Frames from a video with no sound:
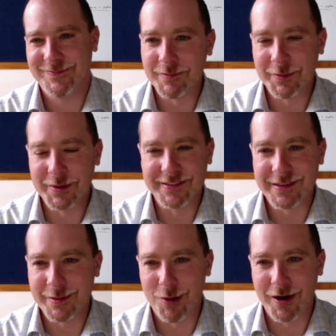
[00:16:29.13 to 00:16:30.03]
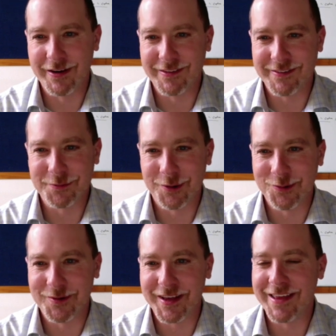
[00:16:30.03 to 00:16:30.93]
I want to see them writhe and
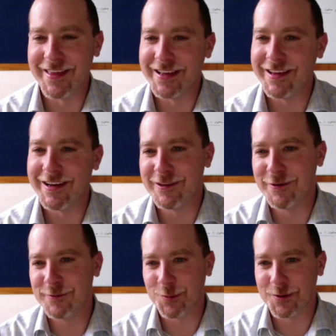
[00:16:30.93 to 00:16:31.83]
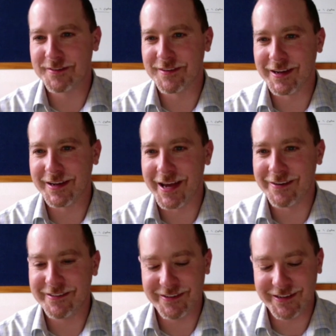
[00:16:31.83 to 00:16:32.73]
struggle. And they can't use words like
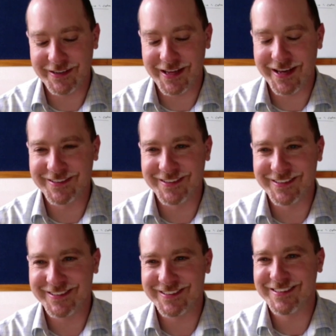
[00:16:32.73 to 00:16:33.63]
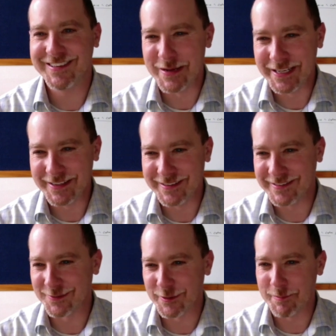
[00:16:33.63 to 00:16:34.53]
energy and essence, meaning
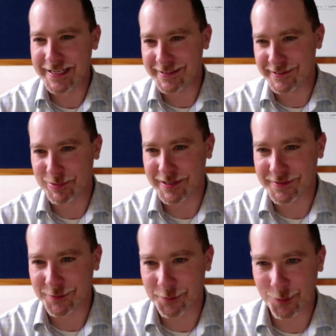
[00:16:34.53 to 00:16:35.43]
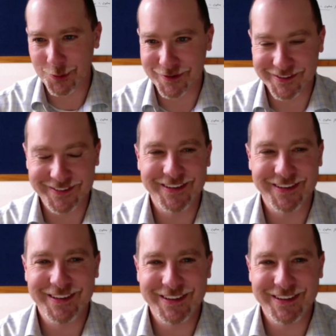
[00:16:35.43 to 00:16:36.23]
these sort of meaningless placeholder words